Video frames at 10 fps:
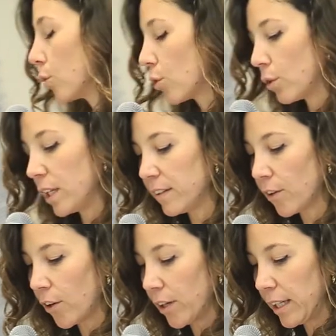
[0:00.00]
local
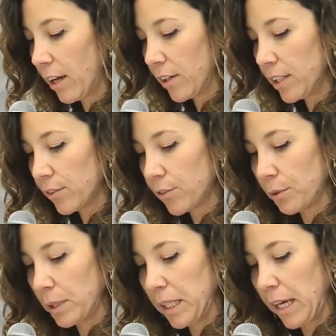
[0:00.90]
leader in our
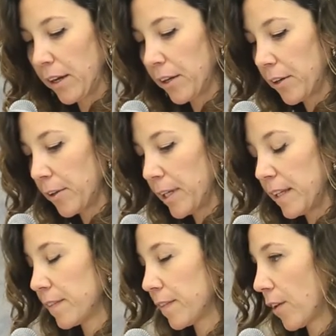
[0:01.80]
industry
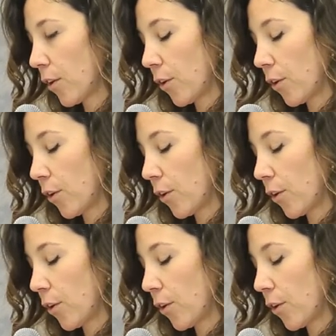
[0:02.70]
is